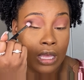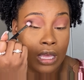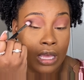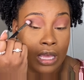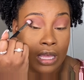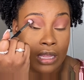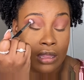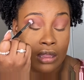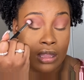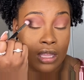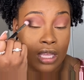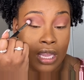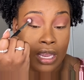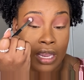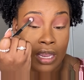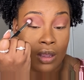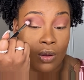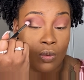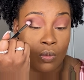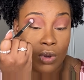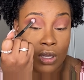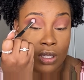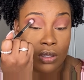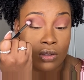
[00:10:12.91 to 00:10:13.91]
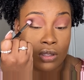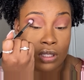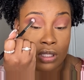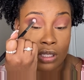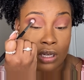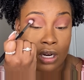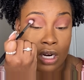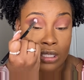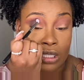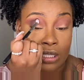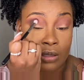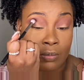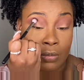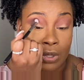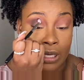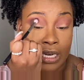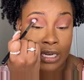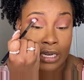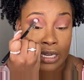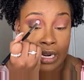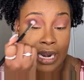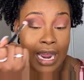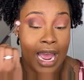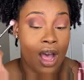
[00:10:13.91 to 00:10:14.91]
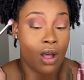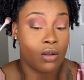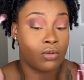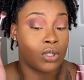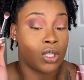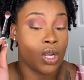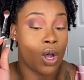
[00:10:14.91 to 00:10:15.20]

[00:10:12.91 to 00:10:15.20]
And then when you start to blend it out,